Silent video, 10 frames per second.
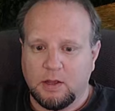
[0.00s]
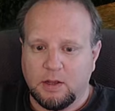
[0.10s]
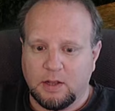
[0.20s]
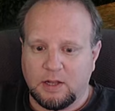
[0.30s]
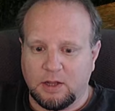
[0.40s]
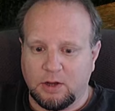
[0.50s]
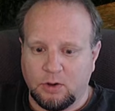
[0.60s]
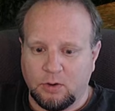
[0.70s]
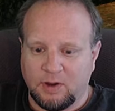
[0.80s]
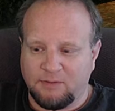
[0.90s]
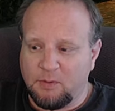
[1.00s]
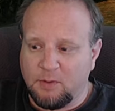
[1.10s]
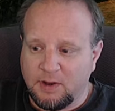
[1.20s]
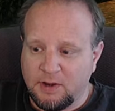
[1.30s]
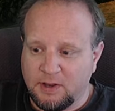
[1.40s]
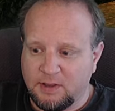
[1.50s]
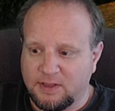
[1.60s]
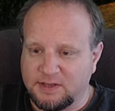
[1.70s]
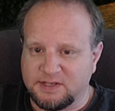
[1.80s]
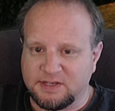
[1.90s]
Hello everyone,
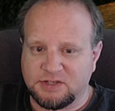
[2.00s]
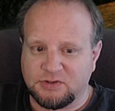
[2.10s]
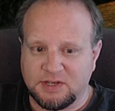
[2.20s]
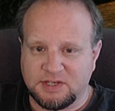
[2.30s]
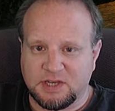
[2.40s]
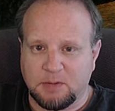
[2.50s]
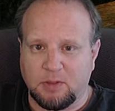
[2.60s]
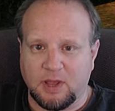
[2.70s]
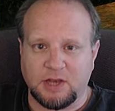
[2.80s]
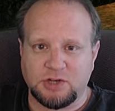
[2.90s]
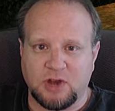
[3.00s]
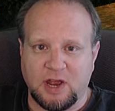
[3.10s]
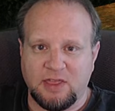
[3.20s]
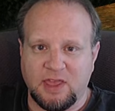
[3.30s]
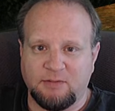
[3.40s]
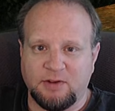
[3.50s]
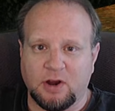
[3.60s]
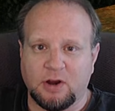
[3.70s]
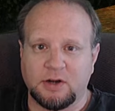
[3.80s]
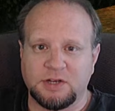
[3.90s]
this is Drist, playing Shroud of the
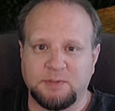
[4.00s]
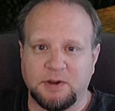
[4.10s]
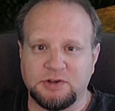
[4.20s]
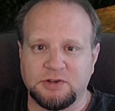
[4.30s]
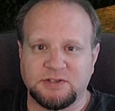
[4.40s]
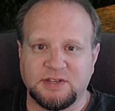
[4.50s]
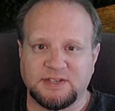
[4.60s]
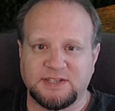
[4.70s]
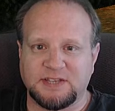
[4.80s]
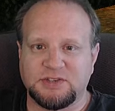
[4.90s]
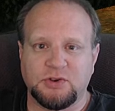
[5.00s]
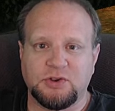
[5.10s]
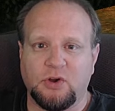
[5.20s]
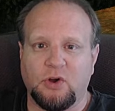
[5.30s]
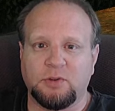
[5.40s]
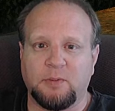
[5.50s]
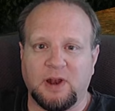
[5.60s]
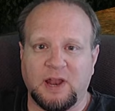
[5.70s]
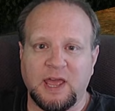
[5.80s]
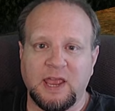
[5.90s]
Avatar, spiritual successor to Ultima
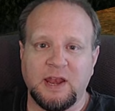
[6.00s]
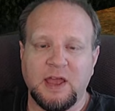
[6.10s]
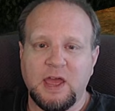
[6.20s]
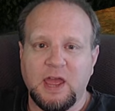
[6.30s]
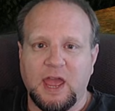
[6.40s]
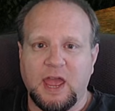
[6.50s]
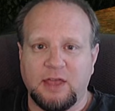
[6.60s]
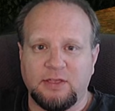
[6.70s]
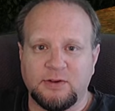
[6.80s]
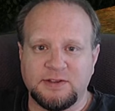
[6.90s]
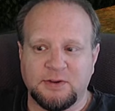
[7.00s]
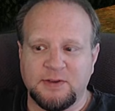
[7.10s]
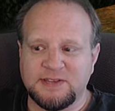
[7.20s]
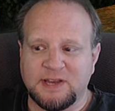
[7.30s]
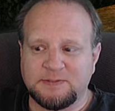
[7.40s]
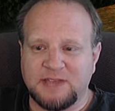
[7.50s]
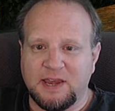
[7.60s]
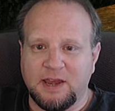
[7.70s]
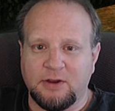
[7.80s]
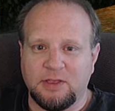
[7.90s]
Online, and there is a reason I'm
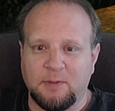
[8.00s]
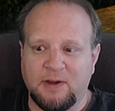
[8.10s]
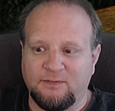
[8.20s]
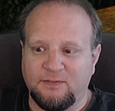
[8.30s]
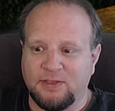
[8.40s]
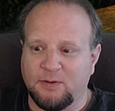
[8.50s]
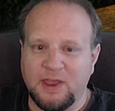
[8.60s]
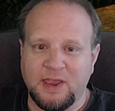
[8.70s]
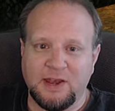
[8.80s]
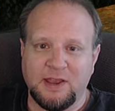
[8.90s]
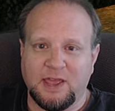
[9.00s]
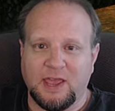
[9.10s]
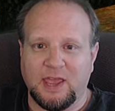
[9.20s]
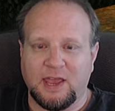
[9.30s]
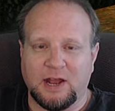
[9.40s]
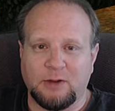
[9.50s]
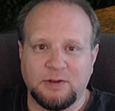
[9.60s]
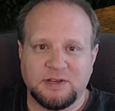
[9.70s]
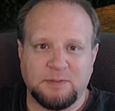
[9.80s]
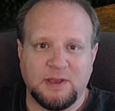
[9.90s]
standing here in the buff, in the rain, and I will
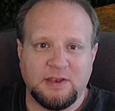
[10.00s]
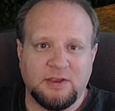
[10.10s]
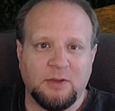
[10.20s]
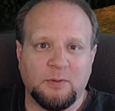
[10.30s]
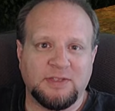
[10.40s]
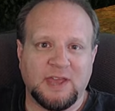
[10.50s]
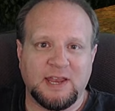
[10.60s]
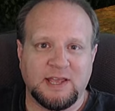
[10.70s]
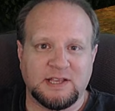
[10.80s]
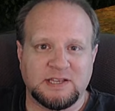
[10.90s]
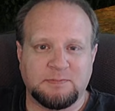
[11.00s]
explain to you what that is.